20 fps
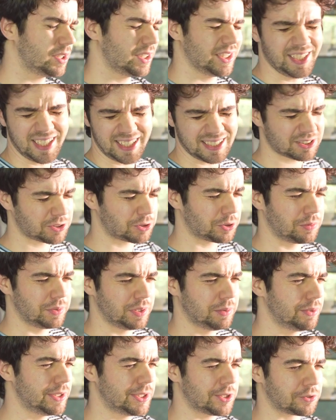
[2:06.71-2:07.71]
Yes,
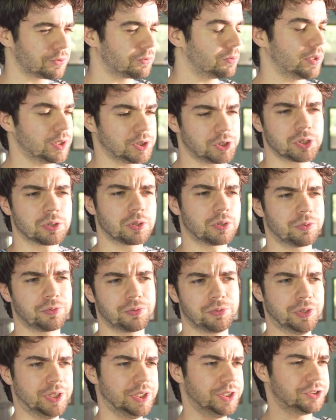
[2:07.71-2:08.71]
sorry, we don't want your
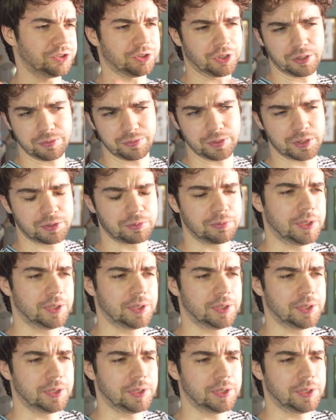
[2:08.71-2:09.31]
free service.